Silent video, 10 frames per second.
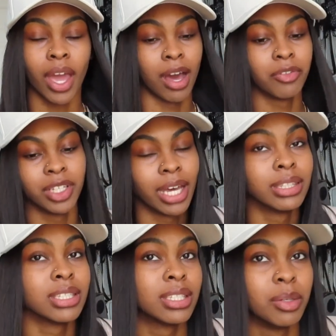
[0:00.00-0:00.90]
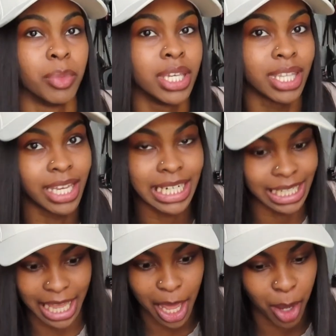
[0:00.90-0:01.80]
I feel like this is the best
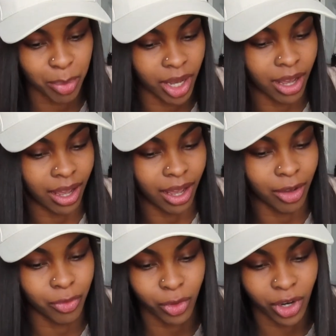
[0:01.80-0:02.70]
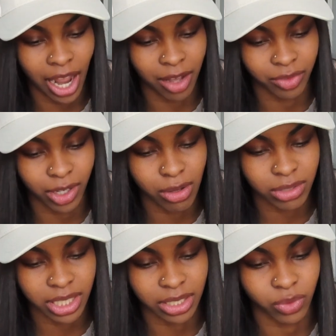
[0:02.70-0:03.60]
editing app for
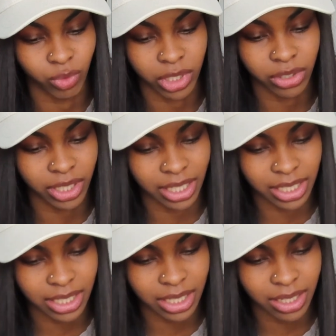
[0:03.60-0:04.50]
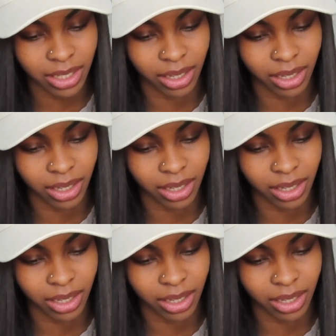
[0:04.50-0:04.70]
iPhones. It's real easy.